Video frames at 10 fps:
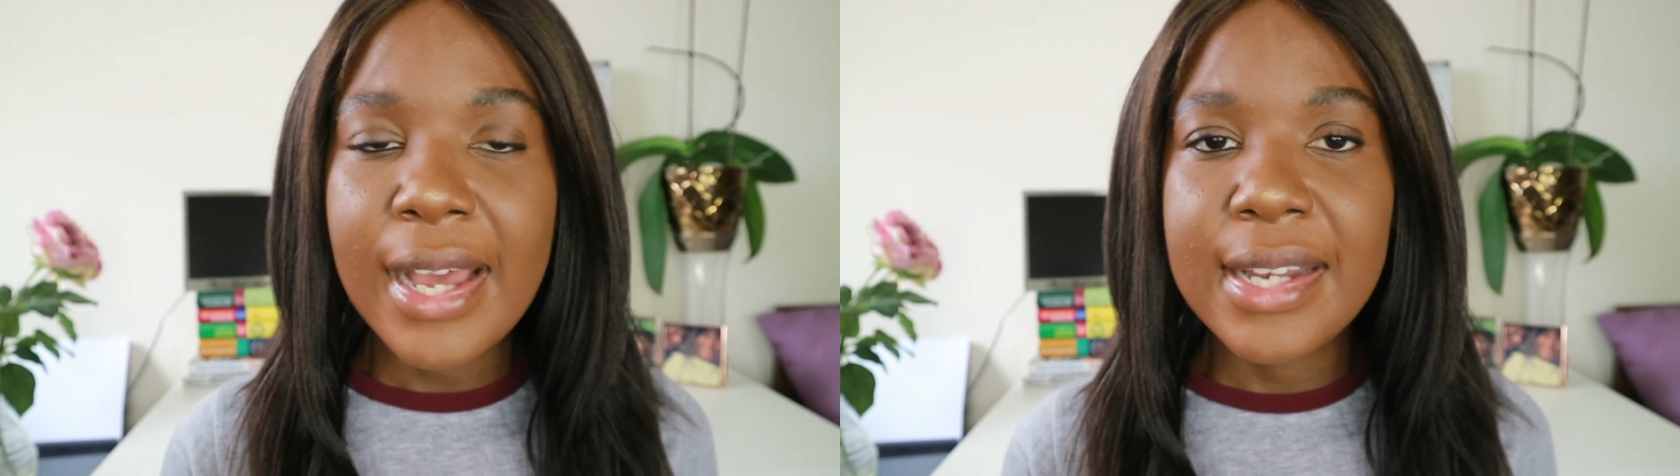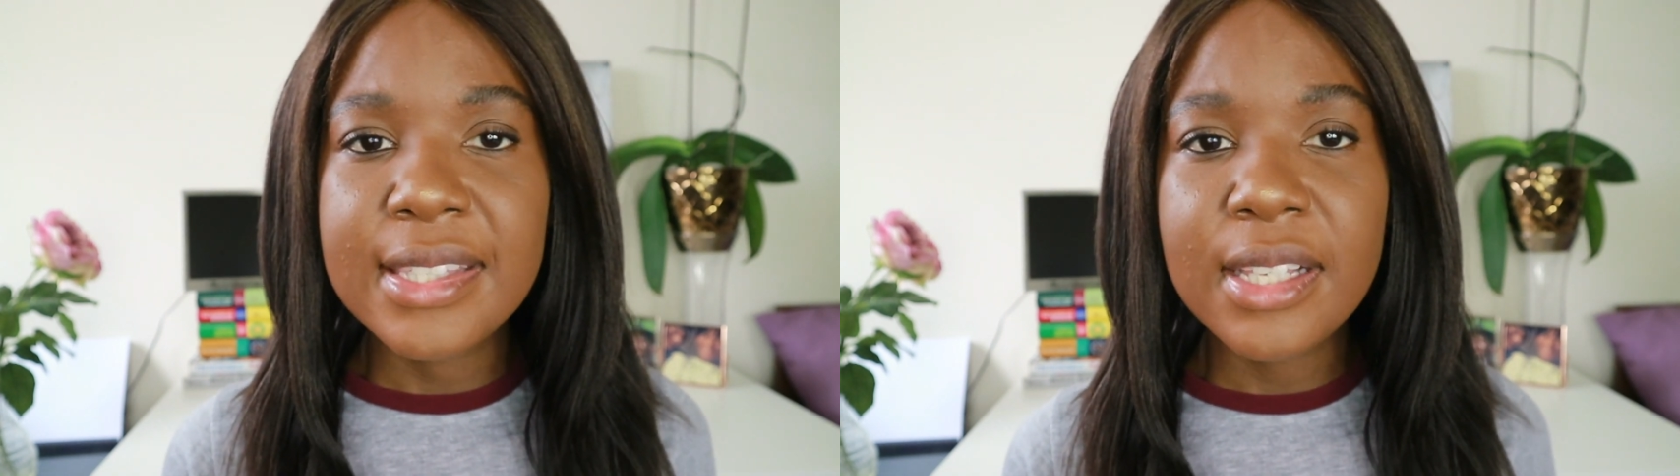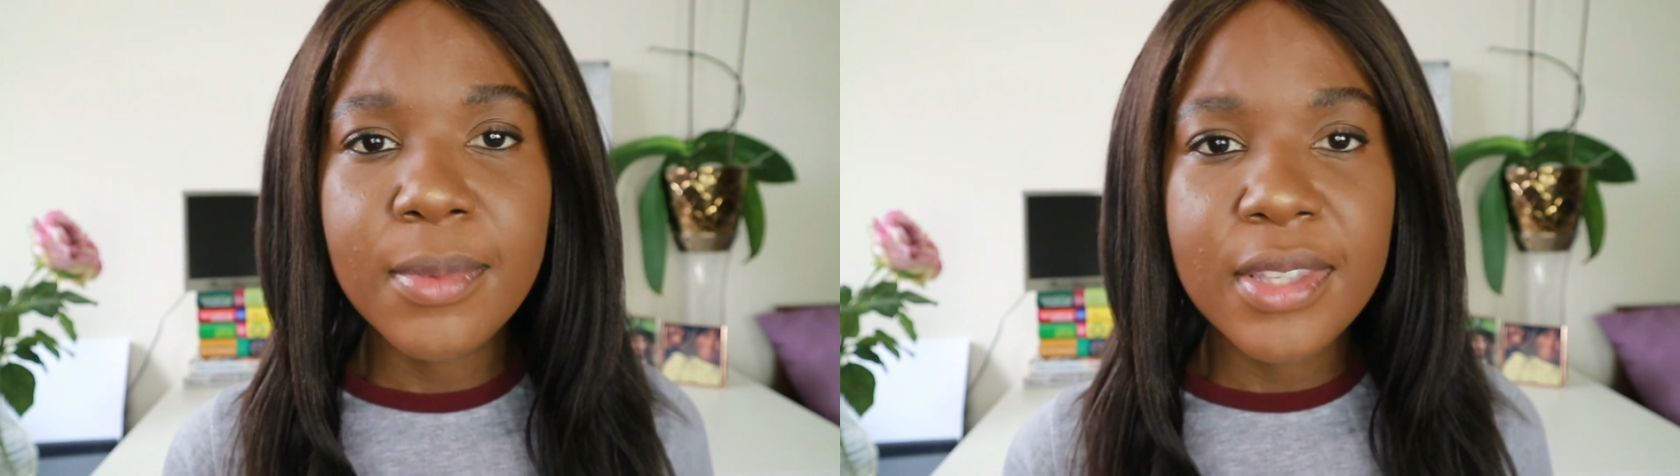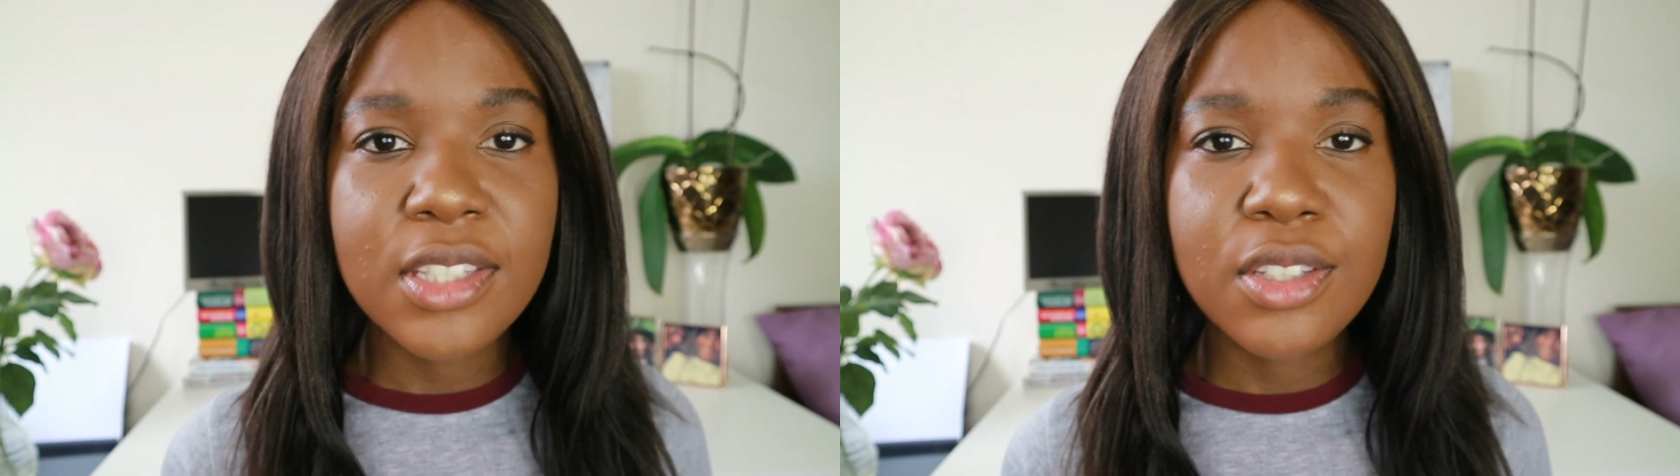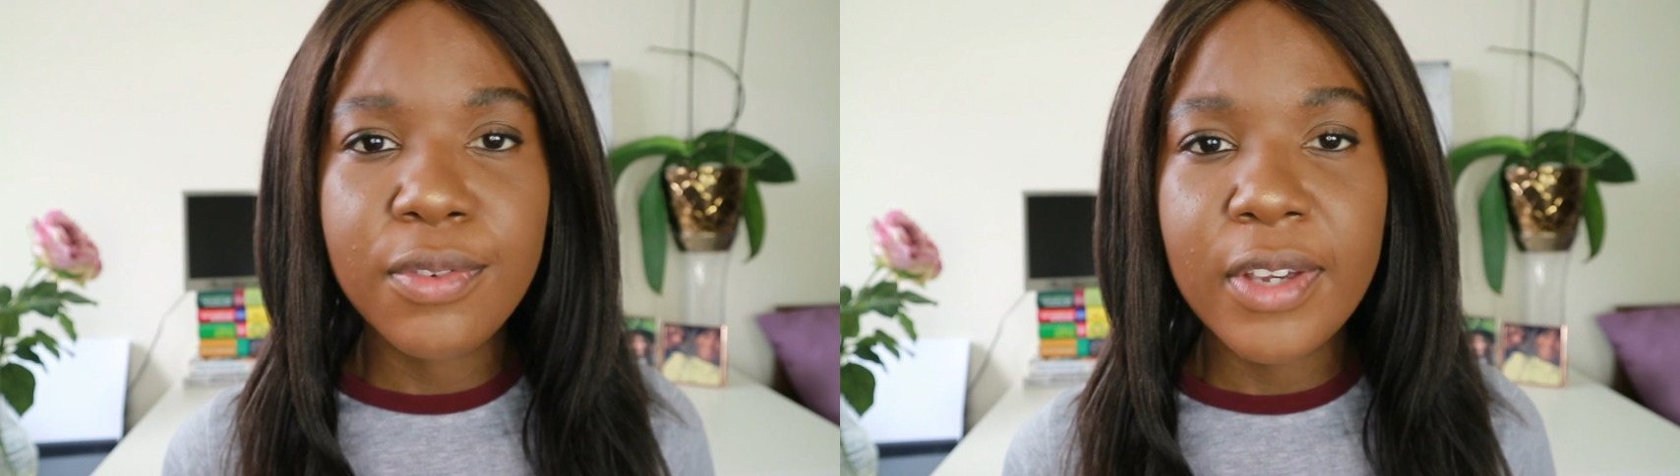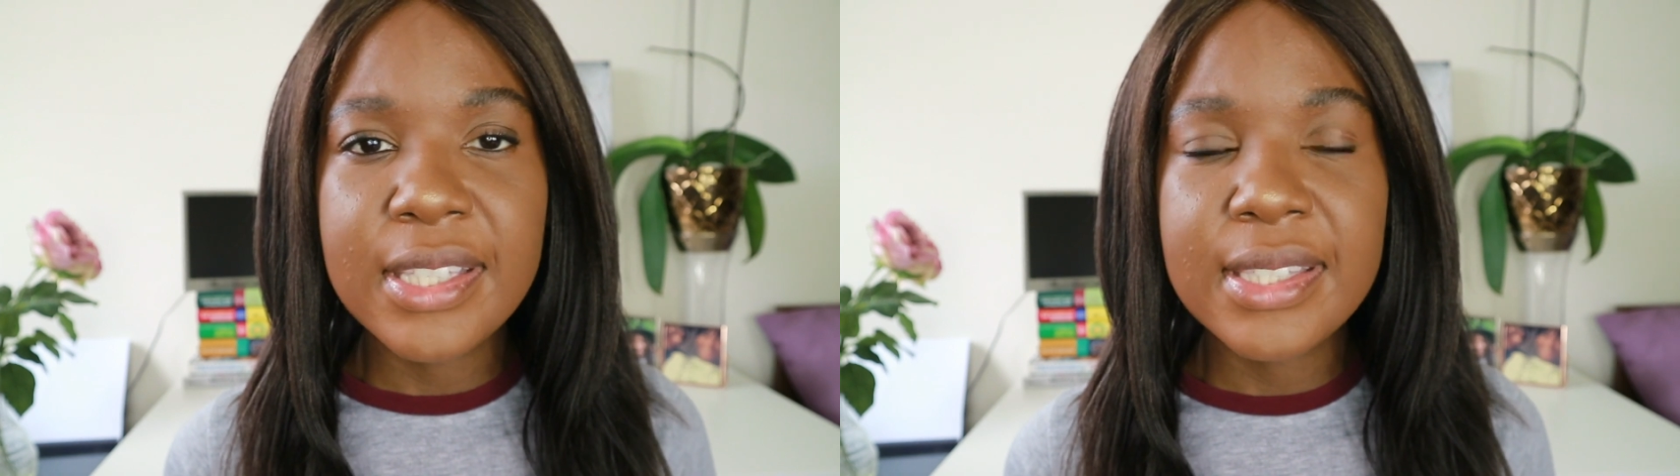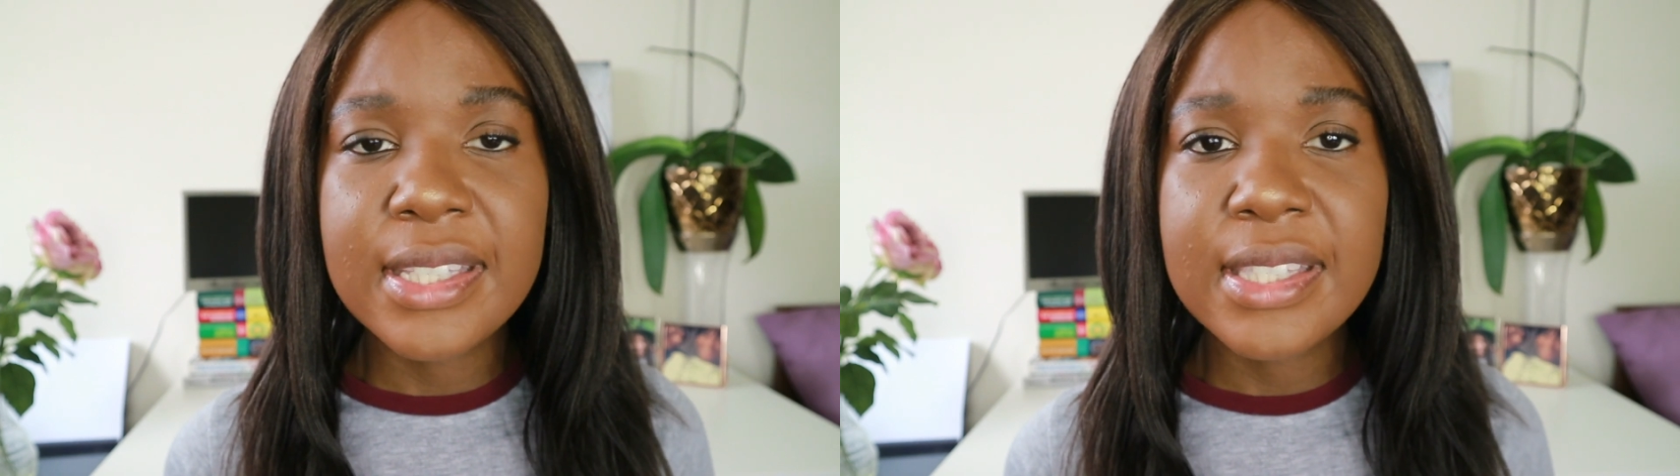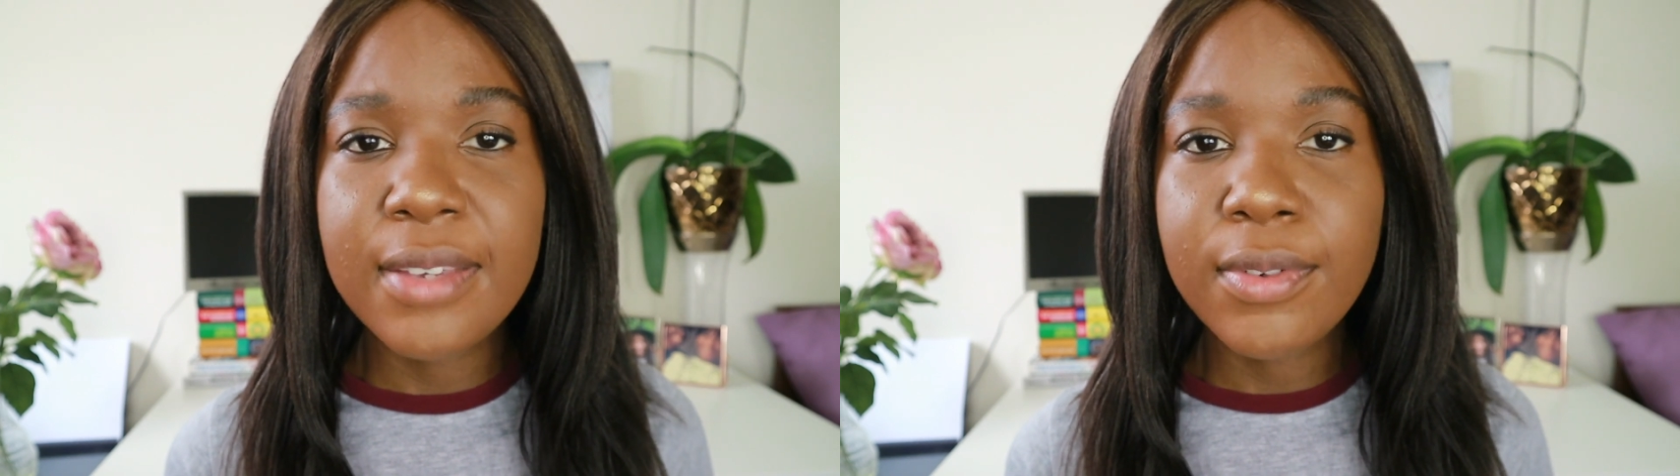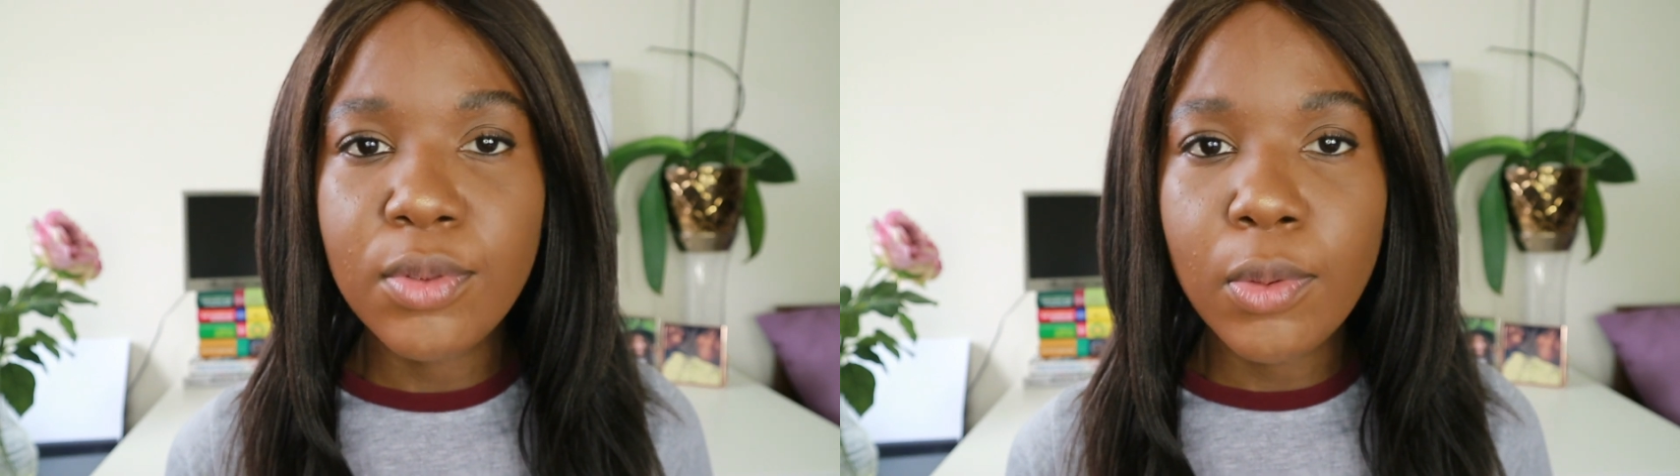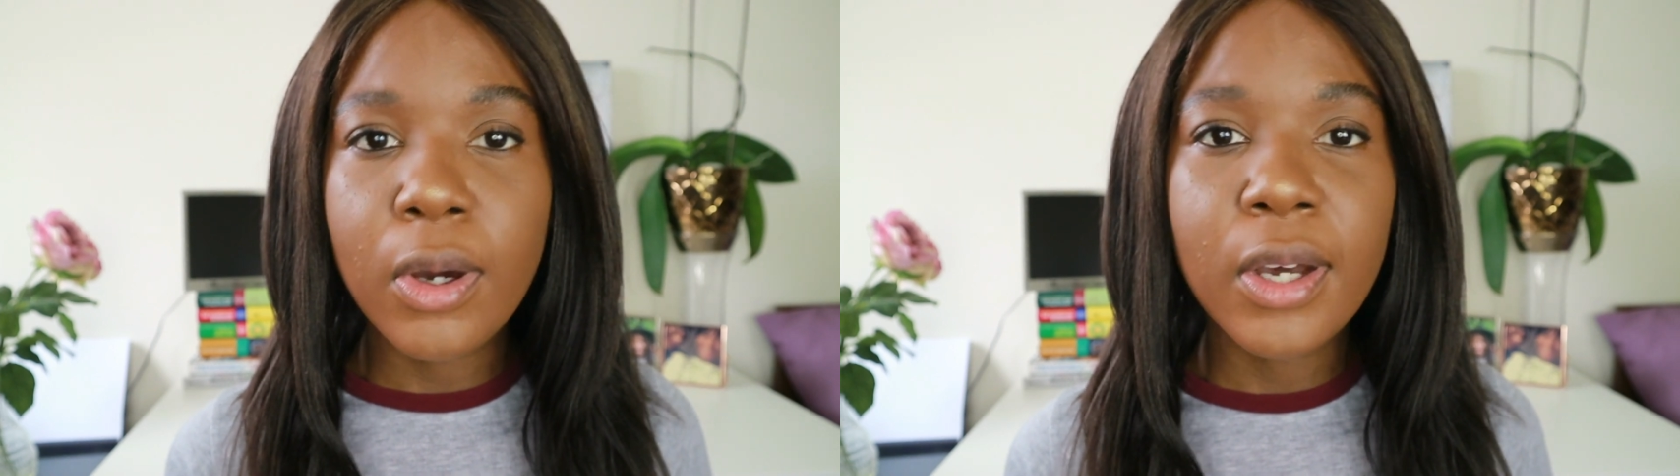and some of these universities
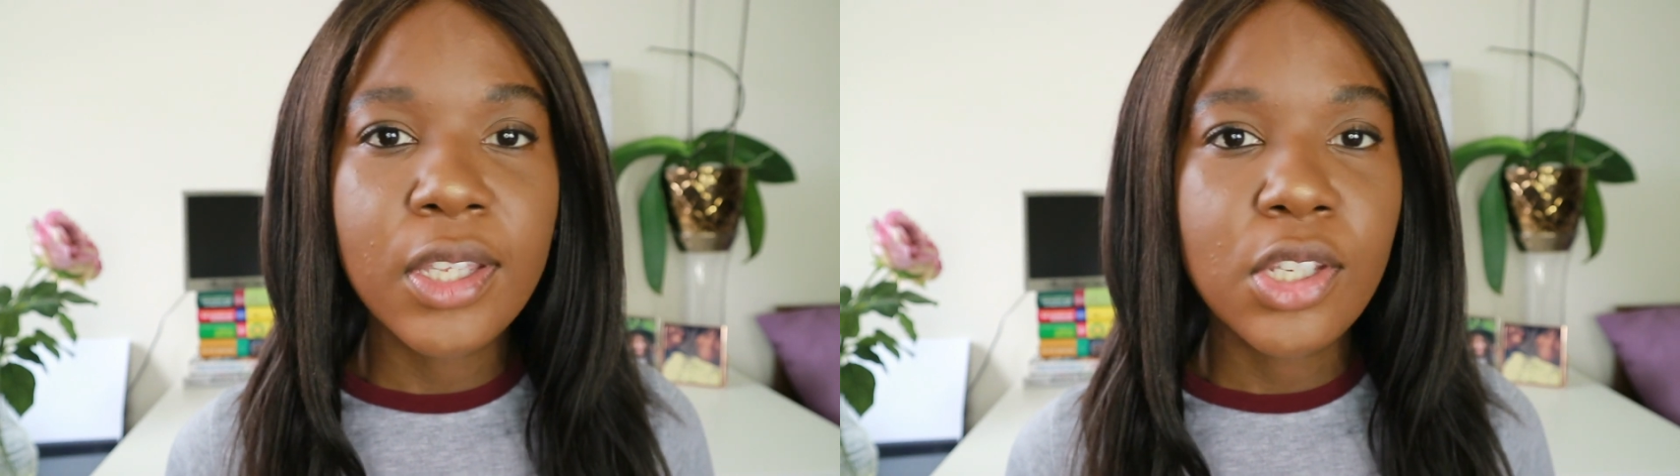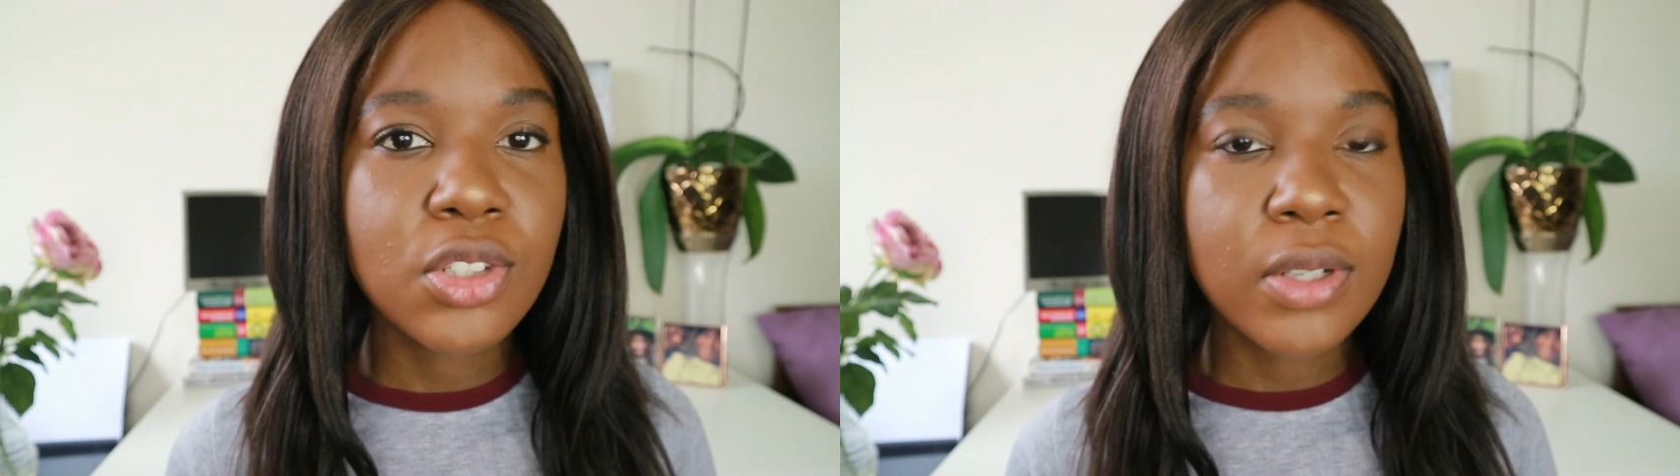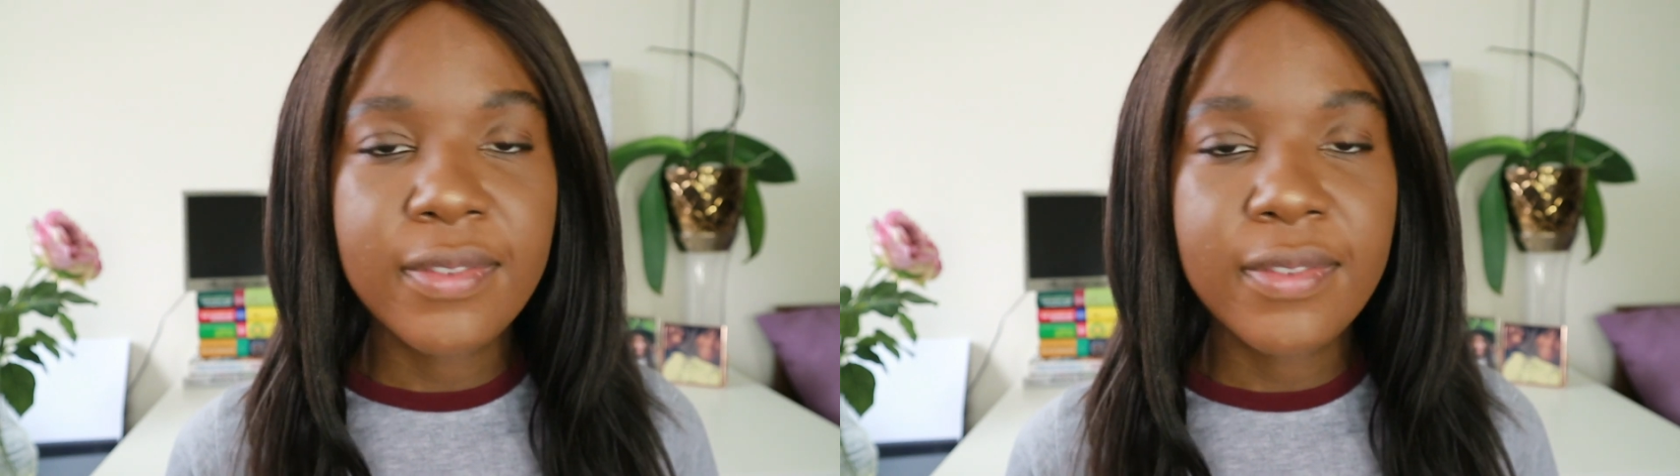even require you to